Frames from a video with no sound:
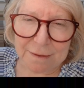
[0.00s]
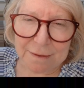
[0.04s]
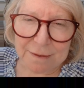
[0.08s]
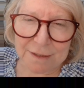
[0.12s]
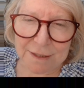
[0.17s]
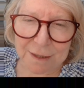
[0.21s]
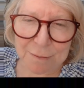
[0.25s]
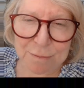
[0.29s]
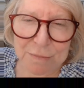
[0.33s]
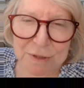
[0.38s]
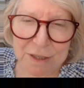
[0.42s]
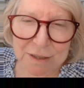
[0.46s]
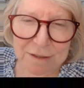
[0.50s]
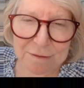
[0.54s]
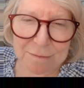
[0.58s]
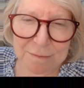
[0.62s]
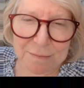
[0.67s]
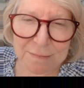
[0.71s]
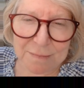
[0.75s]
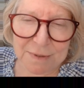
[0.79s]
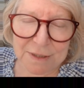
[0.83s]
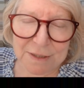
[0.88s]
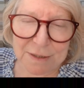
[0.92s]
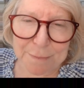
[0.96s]

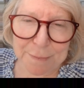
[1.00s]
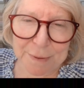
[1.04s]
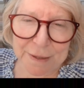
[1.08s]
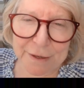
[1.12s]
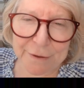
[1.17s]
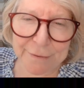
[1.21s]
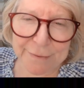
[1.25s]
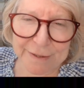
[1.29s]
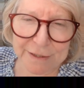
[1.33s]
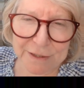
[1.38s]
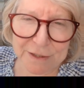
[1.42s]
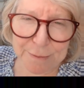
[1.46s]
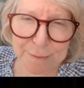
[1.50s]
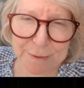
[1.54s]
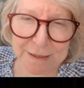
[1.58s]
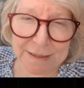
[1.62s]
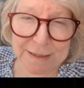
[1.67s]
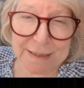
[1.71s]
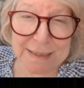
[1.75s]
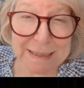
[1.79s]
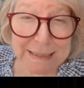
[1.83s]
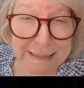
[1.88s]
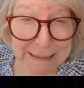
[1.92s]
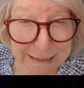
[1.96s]
sometimes appearing to be
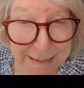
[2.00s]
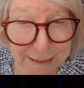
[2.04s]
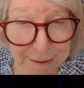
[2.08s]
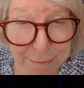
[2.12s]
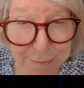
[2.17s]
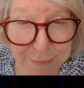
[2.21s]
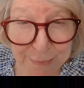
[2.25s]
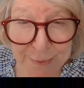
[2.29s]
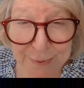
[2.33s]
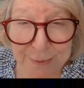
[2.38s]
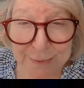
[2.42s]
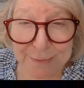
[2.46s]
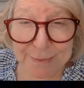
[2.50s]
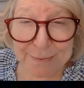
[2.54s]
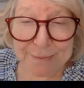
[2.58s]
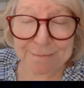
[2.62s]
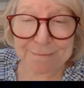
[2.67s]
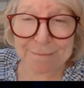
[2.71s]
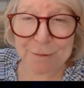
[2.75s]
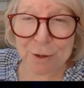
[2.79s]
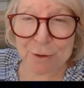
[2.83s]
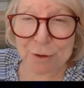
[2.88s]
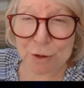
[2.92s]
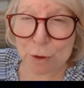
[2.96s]
asleep
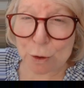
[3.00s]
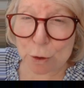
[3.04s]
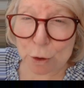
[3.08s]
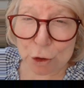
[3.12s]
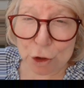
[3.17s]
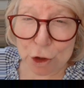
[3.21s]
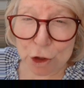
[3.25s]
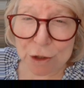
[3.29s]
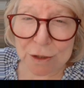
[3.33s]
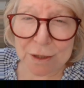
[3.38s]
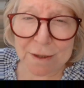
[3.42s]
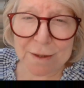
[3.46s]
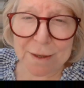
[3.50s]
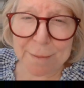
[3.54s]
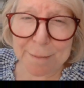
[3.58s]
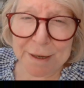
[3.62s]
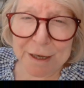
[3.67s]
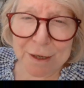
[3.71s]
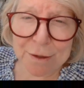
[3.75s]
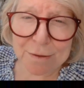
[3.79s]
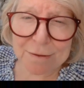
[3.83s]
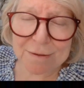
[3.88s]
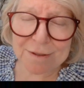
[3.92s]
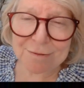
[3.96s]
on the cushion in the
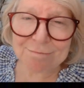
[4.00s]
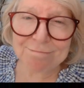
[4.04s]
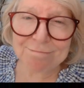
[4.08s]
boat.